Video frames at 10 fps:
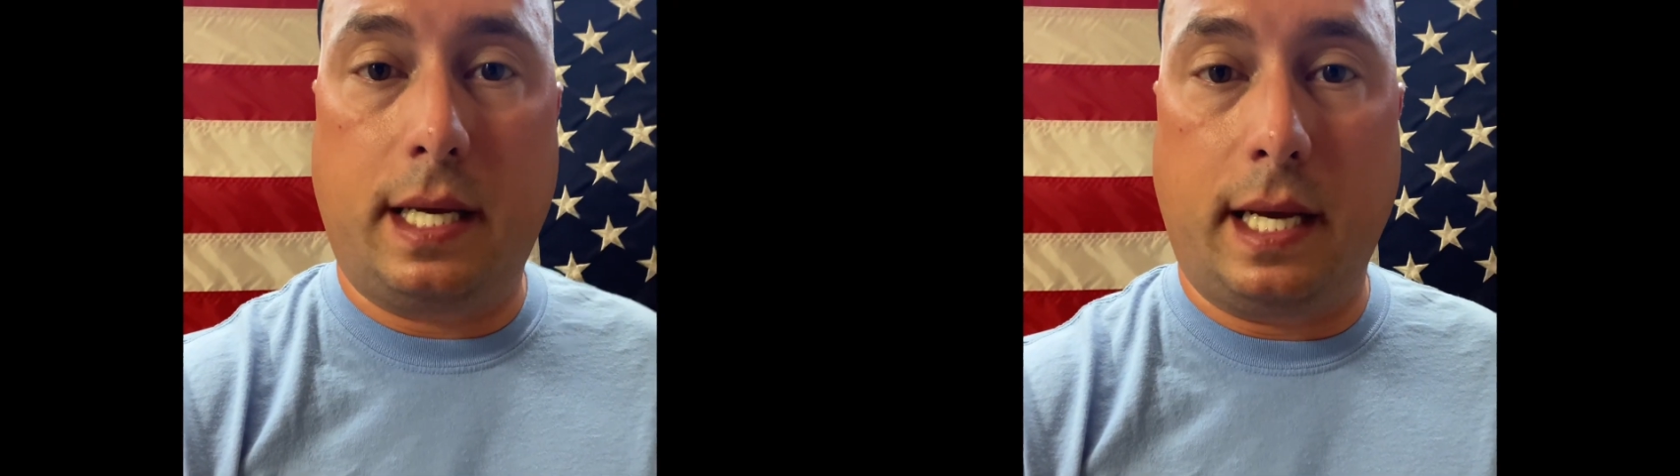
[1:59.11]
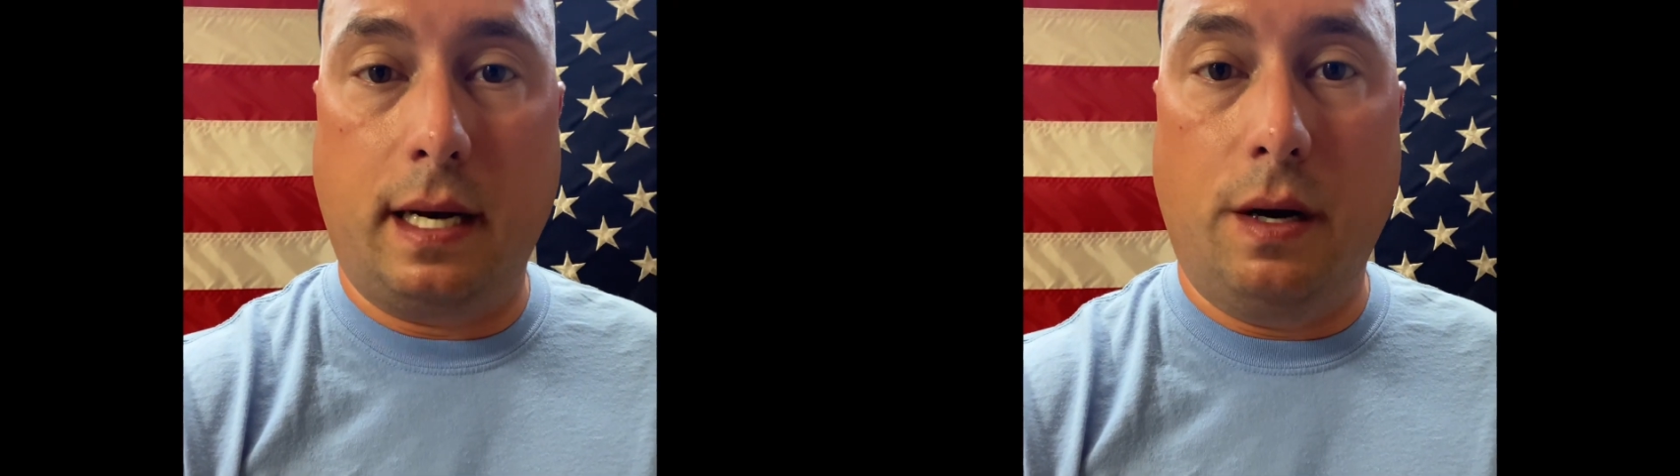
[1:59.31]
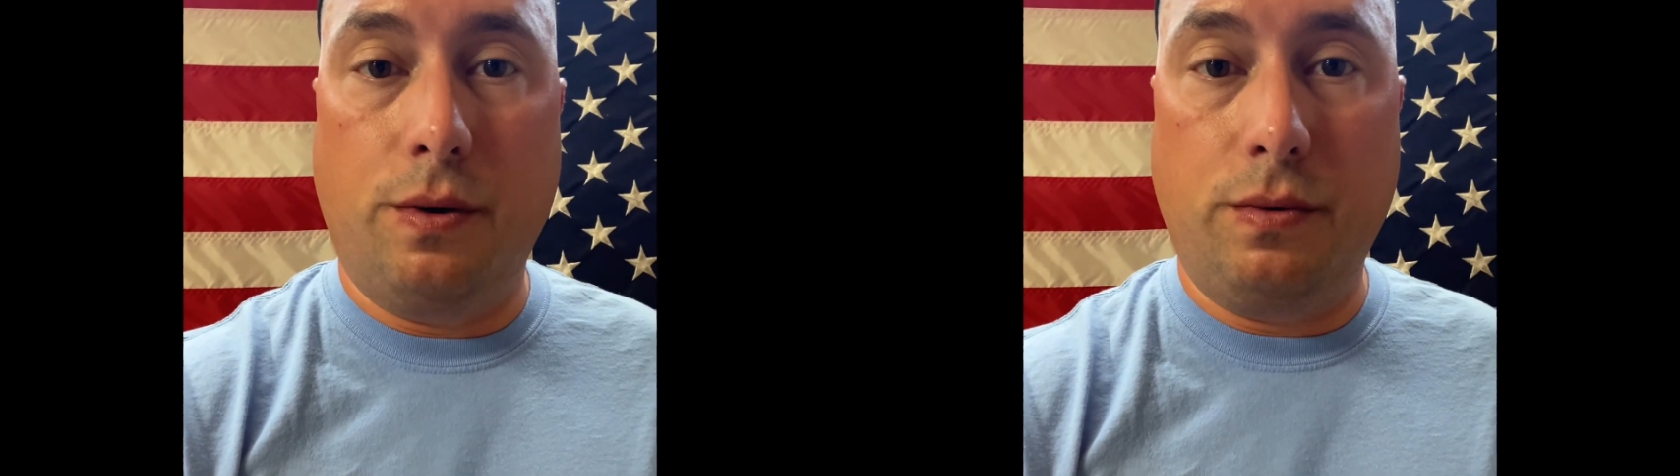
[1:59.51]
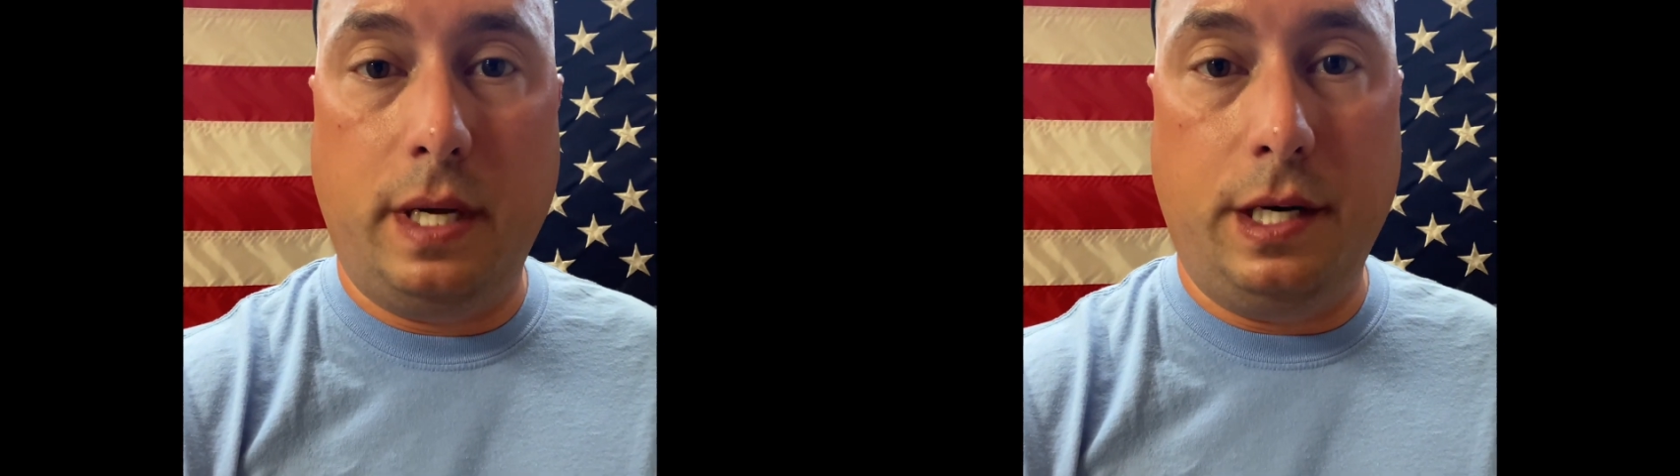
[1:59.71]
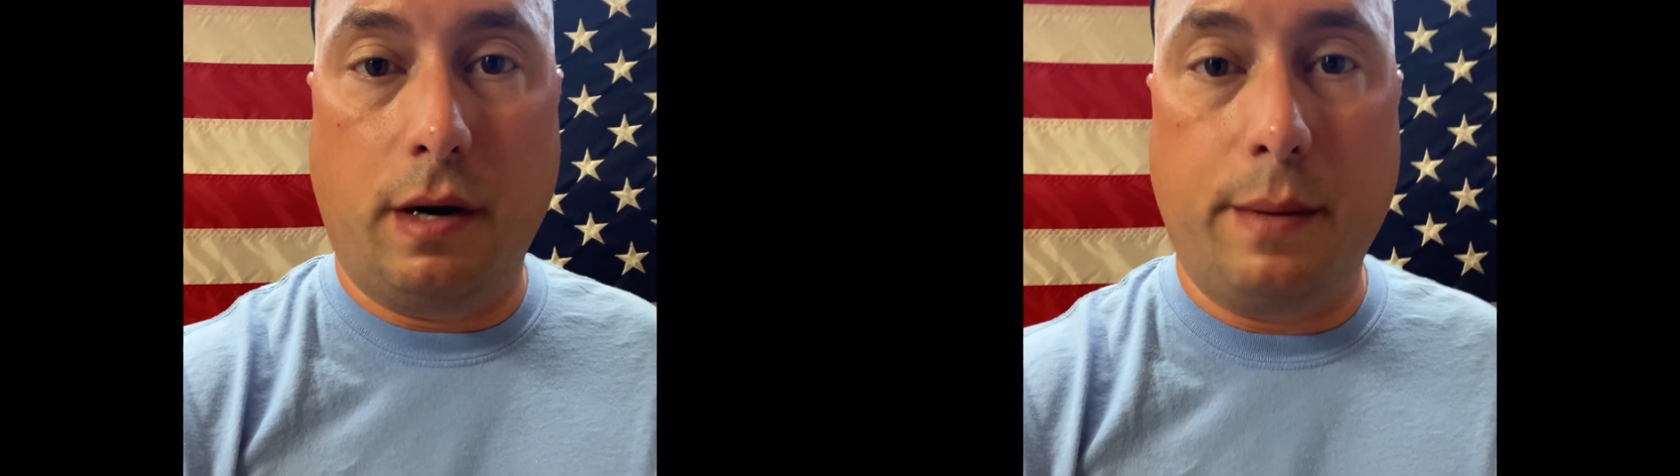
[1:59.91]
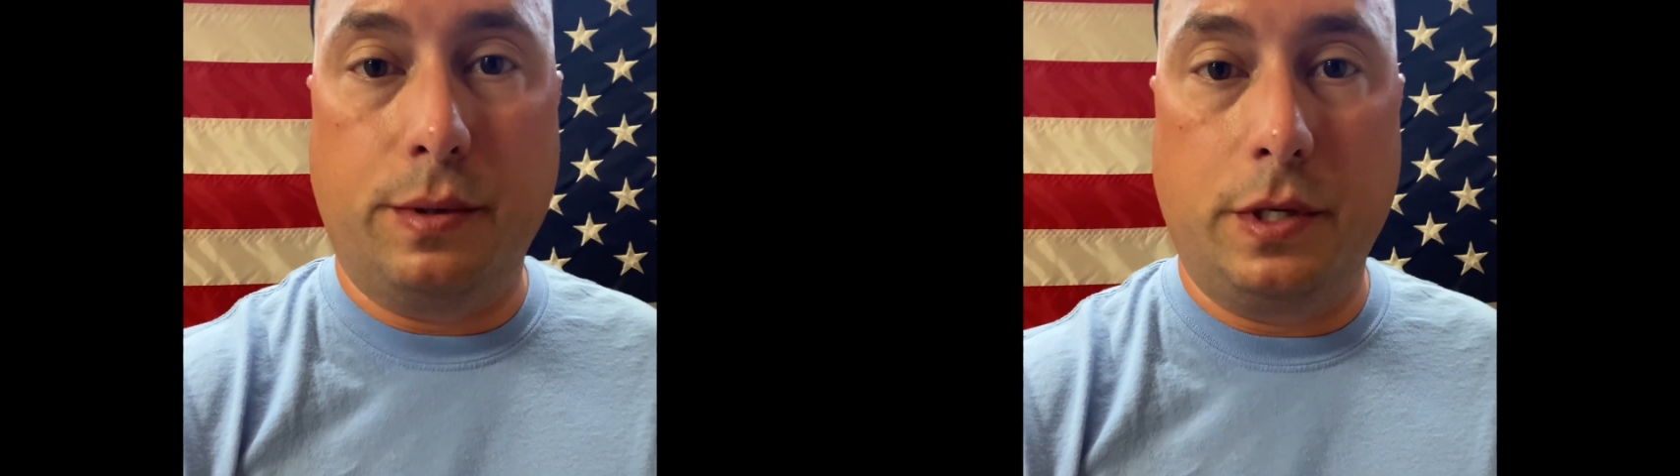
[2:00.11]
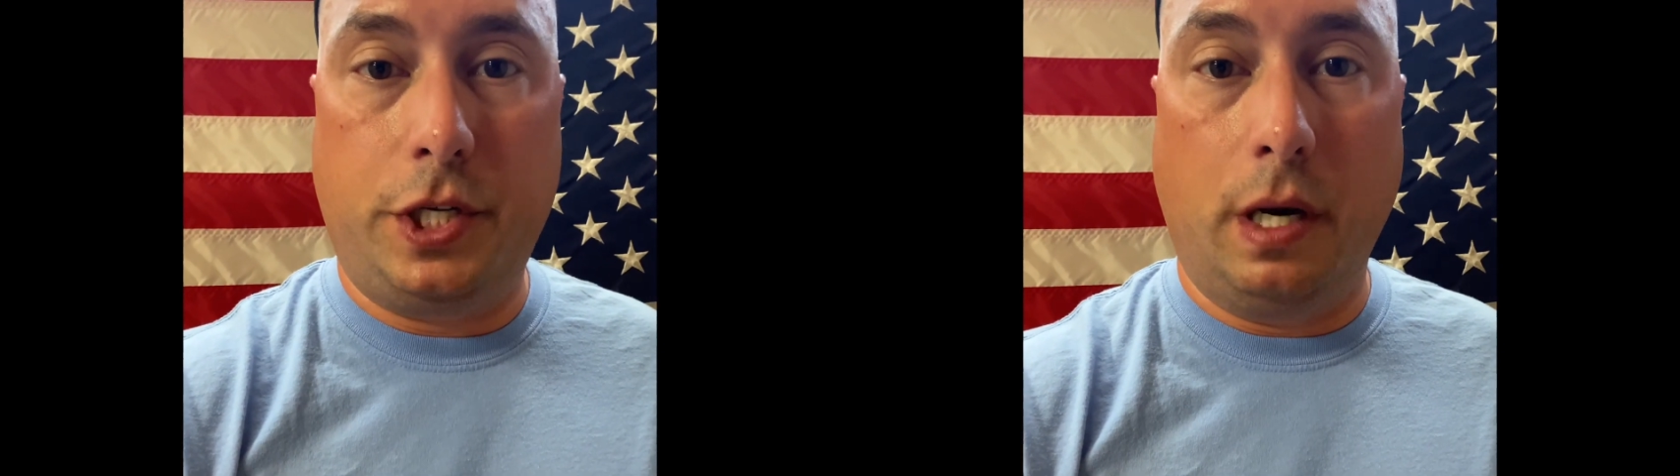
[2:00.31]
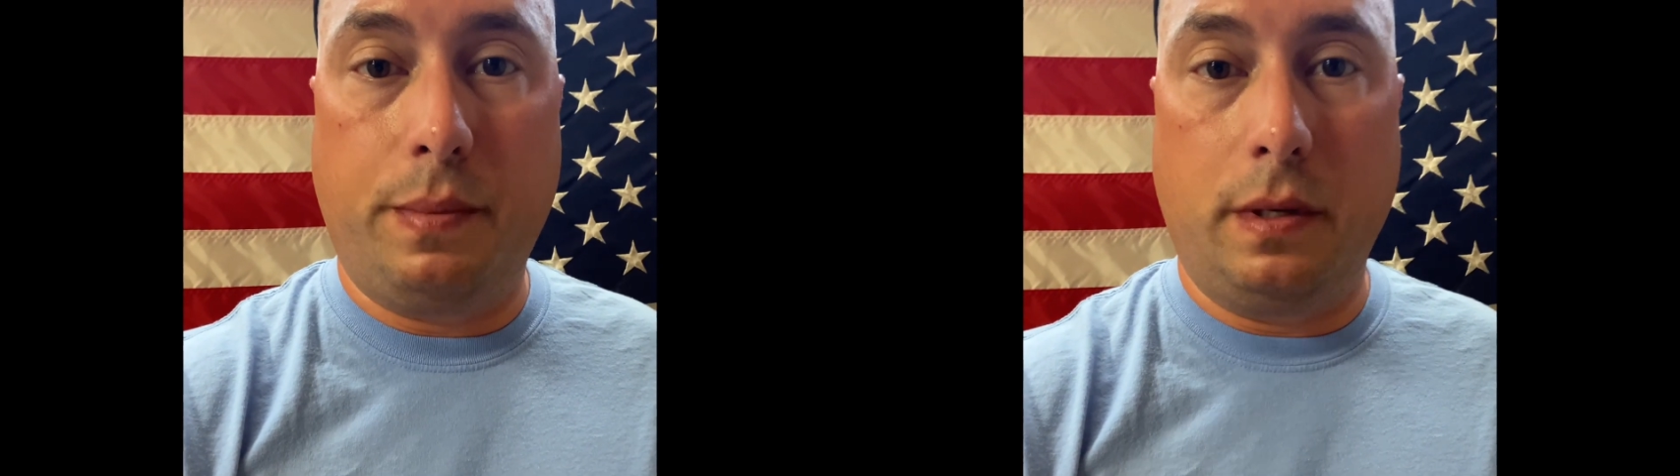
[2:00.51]
kicking on, and you're able to
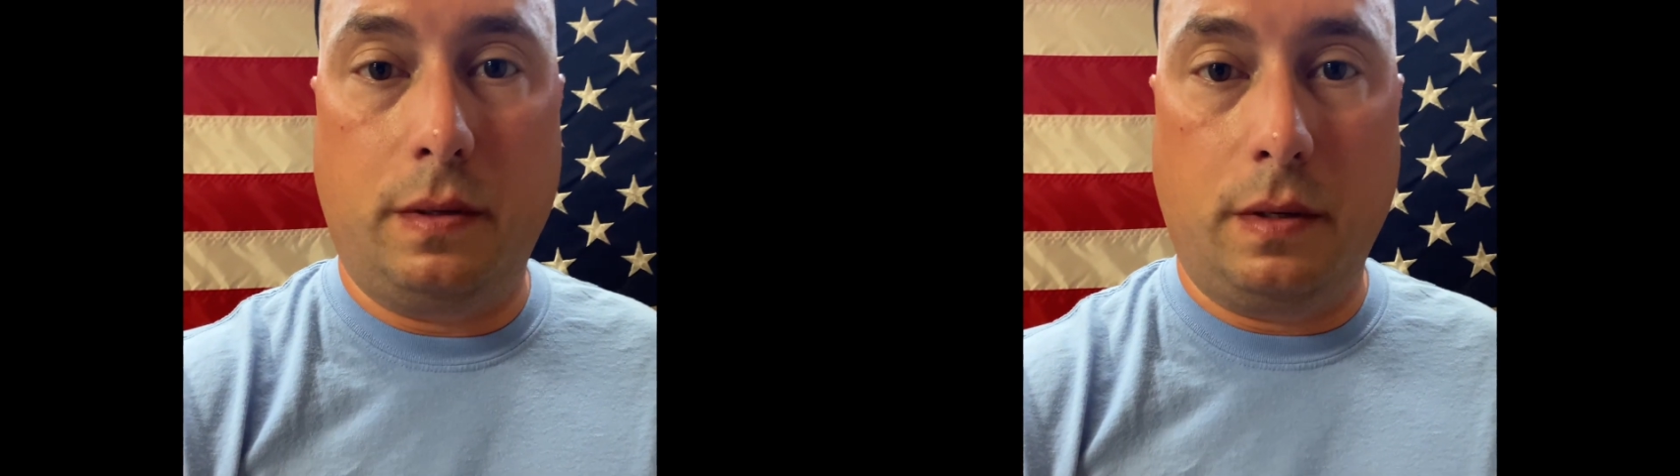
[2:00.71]
jump it